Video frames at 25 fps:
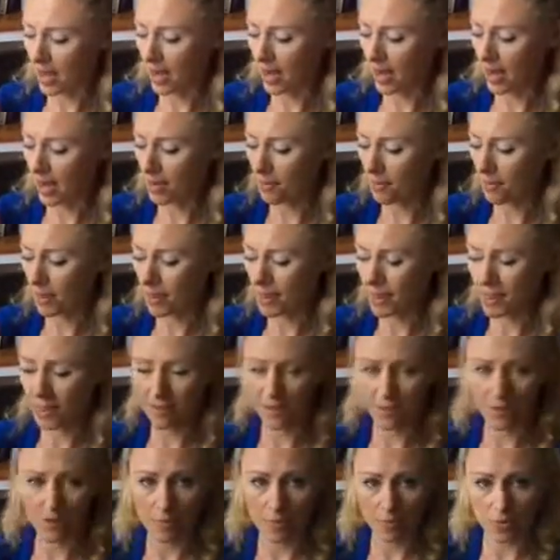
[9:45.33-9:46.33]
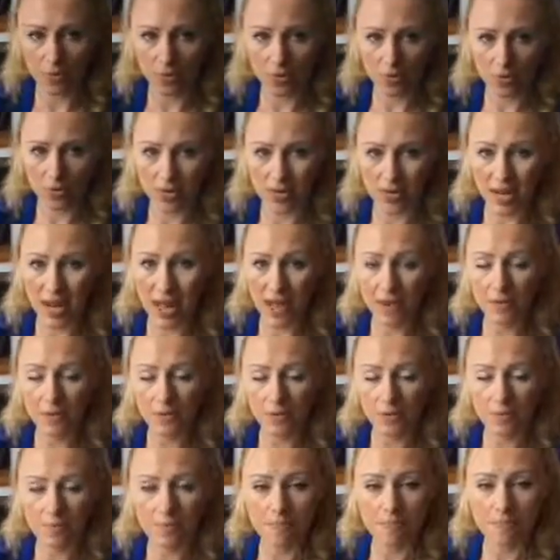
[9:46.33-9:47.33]
And I might give them a token
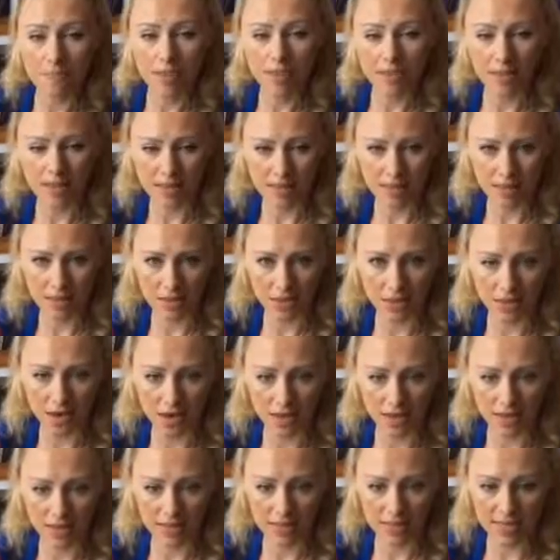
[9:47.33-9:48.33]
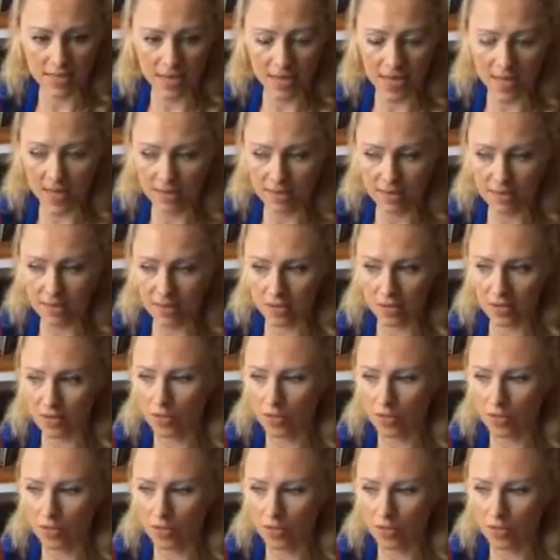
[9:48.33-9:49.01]
every minute that they're on task.